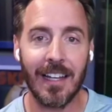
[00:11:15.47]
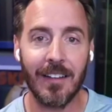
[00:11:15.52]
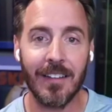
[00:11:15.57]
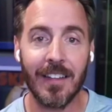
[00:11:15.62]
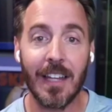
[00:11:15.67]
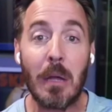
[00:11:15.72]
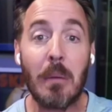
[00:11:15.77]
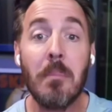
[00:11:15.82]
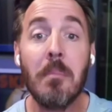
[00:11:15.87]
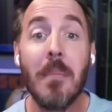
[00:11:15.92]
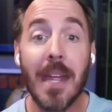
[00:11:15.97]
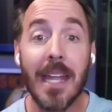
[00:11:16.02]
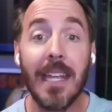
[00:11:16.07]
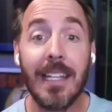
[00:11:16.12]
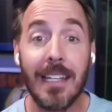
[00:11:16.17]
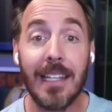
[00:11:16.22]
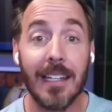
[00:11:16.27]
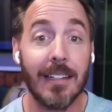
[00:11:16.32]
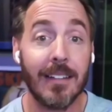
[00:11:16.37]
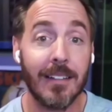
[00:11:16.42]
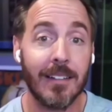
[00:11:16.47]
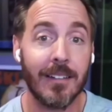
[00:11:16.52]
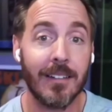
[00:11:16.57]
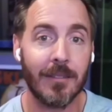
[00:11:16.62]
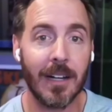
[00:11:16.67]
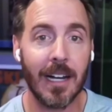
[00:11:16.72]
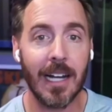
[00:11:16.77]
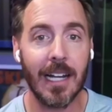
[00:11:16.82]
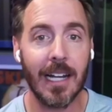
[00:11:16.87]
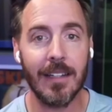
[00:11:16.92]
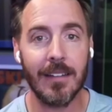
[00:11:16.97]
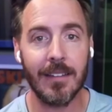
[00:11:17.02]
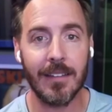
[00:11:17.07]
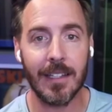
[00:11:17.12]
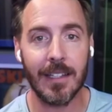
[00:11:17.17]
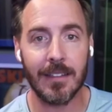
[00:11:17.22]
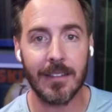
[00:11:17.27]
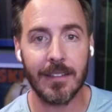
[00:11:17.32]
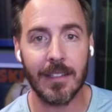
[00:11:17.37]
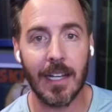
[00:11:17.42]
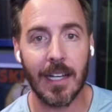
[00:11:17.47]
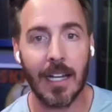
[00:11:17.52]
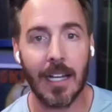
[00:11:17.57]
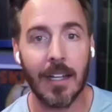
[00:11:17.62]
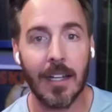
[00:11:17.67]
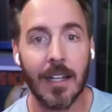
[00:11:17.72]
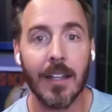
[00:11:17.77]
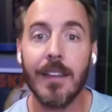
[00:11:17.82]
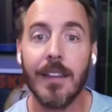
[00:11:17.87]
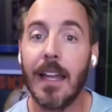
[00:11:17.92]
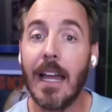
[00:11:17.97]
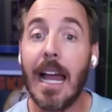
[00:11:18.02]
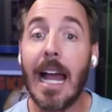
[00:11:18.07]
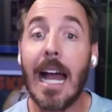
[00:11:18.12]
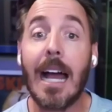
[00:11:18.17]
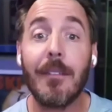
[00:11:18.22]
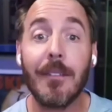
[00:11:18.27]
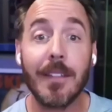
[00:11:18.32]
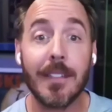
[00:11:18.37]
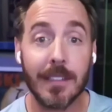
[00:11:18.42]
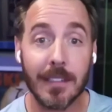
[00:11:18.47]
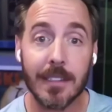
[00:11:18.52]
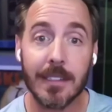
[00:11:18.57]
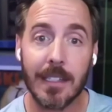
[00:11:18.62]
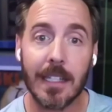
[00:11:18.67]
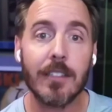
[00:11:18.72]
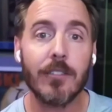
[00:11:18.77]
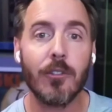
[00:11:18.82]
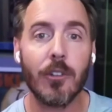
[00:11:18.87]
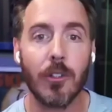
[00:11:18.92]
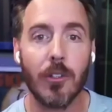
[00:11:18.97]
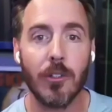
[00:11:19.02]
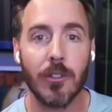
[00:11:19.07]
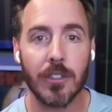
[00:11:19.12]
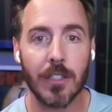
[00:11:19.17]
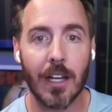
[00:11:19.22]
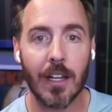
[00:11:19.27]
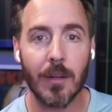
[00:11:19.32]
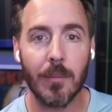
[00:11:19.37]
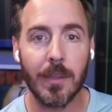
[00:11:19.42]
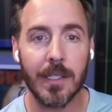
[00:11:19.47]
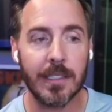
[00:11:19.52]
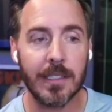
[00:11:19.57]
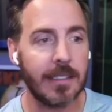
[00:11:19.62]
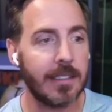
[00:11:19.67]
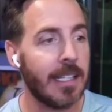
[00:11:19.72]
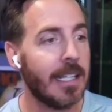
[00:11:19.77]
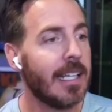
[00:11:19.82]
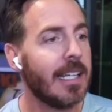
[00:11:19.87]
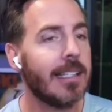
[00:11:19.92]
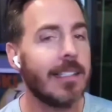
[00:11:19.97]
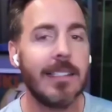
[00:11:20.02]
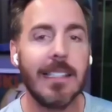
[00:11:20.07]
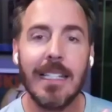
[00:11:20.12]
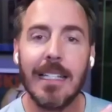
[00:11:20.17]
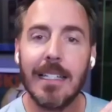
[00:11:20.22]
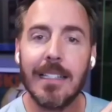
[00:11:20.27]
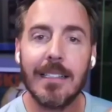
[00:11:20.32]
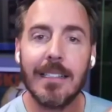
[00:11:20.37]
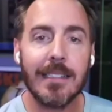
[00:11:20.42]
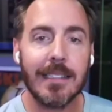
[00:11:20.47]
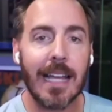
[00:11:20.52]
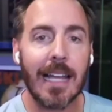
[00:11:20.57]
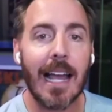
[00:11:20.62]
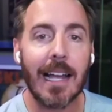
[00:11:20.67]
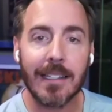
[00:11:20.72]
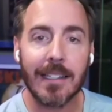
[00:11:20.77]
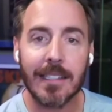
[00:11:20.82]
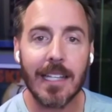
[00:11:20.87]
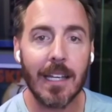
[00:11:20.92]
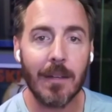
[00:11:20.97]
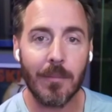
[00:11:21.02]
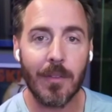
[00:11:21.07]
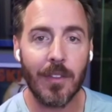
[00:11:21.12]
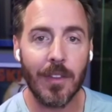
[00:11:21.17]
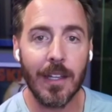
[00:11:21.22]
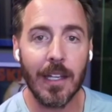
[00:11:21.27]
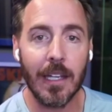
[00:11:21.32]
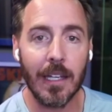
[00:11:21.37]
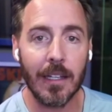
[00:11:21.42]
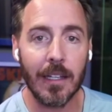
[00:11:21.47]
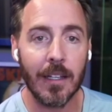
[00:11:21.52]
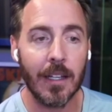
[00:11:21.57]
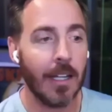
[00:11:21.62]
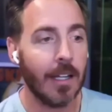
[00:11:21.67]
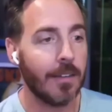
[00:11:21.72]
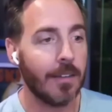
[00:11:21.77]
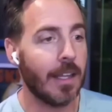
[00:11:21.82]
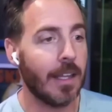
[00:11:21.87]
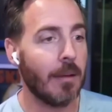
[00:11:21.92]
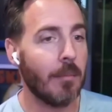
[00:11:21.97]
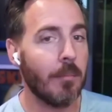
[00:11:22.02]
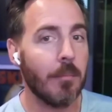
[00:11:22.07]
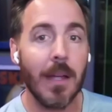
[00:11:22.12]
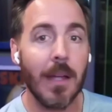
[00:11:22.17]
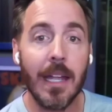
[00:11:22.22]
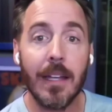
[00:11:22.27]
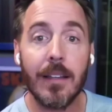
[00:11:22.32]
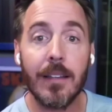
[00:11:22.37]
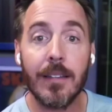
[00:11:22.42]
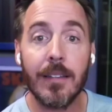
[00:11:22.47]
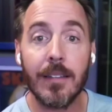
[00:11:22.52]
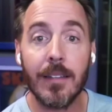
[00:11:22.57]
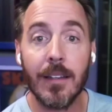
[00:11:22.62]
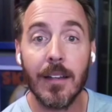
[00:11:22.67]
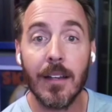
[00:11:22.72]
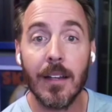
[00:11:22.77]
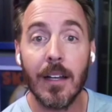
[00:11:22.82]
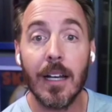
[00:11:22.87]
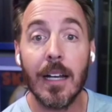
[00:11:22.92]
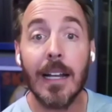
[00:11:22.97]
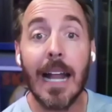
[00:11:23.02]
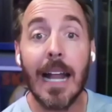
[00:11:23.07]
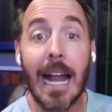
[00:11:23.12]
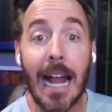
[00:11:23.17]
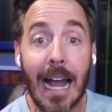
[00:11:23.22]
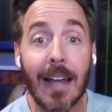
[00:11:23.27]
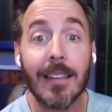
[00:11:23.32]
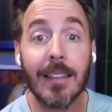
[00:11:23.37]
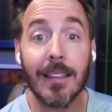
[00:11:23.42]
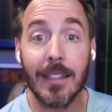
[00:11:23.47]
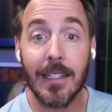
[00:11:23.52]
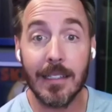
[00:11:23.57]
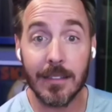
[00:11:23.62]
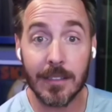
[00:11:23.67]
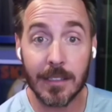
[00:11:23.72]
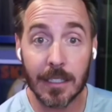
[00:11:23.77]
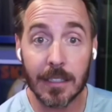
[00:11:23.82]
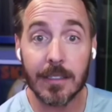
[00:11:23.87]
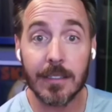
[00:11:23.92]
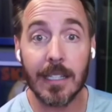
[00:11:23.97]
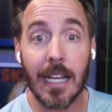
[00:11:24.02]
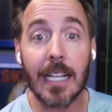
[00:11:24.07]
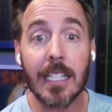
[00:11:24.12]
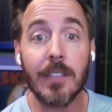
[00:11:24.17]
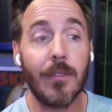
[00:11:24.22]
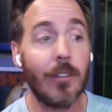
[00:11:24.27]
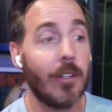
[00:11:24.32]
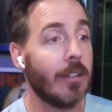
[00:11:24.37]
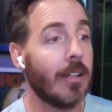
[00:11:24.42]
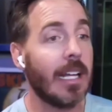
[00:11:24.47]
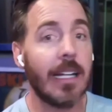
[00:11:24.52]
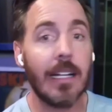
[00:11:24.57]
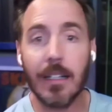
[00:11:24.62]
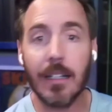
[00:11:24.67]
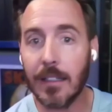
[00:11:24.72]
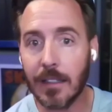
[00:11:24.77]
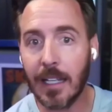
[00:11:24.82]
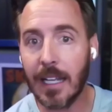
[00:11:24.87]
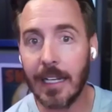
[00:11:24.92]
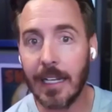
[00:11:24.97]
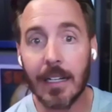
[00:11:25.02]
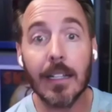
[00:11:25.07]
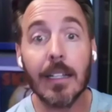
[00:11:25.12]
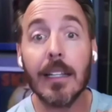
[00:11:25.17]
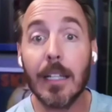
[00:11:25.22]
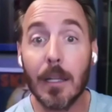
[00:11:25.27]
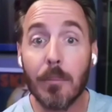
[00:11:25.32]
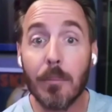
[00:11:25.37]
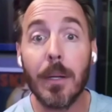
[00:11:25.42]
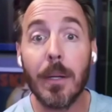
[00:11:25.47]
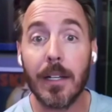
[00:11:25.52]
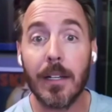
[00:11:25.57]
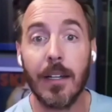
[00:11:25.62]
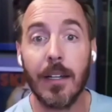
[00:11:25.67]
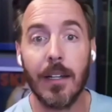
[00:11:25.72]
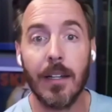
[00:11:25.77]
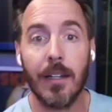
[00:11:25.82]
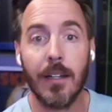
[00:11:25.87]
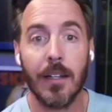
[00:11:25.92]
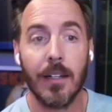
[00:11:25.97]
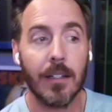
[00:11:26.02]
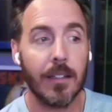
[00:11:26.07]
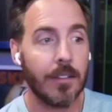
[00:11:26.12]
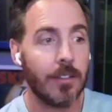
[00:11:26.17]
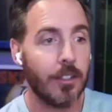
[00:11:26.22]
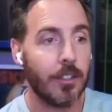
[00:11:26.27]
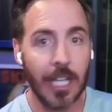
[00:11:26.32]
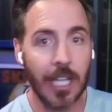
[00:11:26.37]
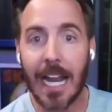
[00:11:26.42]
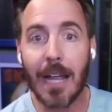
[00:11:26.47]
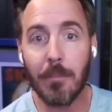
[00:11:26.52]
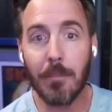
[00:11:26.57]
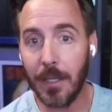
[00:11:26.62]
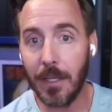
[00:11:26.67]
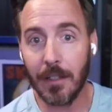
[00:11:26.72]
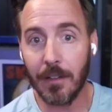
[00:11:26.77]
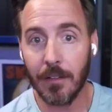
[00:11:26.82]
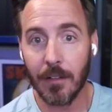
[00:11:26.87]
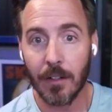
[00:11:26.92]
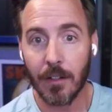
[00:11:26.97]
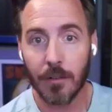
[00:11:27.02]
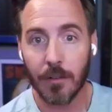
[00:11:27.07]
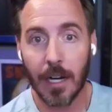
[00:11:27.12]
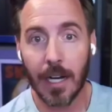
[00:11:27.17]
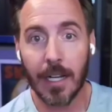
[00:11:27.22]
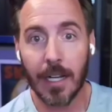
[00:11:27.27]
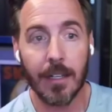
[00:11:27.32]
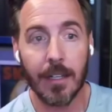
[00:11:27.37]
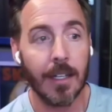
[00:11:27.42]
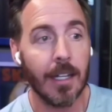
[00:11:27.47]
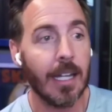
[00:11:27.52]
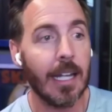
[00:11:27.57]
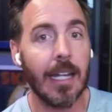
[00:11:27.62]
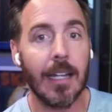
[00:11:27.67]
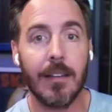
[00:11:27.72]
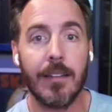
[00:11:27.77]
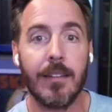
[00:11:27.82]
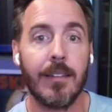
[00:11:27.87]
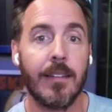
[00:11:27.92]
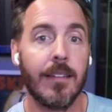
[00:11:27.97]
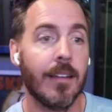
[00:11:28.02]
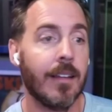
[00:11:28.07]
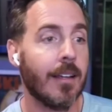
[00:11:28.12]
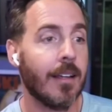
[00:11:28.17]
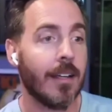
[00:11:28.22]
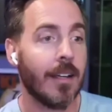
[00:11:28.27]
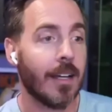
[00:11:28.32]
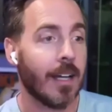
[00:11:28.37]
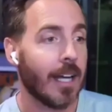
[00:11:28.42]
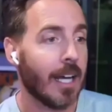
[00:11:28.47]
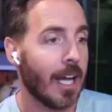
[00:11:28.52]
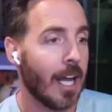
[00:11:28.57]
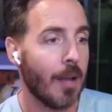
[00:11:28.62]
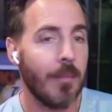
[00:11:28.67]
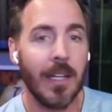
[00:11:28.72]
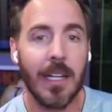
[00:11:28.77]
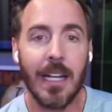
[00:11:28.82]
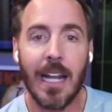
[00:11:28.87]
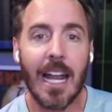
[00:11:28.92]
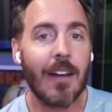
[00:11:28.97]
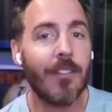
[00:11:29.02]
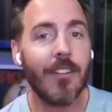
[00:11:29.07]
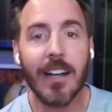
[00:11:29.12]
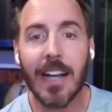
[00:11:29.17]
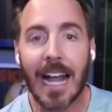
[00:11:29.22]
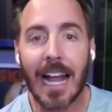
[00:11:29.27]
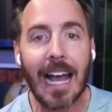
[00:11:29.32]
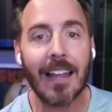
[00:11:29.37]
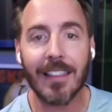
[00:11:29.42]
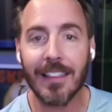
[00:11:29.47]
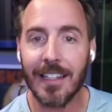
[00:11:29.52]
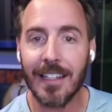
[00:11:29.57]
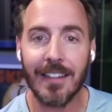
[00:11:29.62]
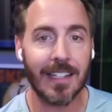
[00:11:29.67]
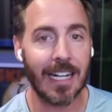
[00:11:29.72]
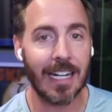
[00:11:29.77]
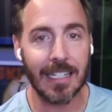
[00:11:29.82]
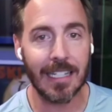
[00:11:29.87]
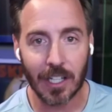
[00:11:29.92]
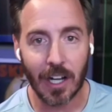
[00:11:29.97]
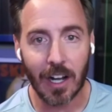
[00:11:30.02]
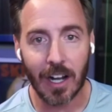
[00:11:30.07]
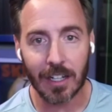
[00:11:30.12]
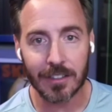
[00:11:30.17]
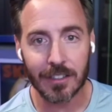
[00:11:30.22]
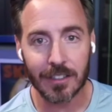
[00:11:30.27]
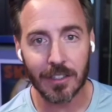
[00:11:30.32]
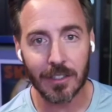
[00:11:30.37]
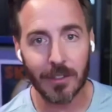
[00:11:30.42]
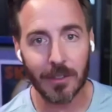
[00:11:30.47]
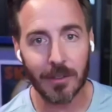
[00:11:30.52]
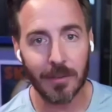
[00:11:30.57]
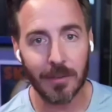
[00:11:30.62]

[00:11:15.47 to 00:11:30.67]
make it, right, that have a successful Usana business is the exact same thing that makes an athlete successful and an Olympic champion, right? It's, I mean, every athlete that I talk to,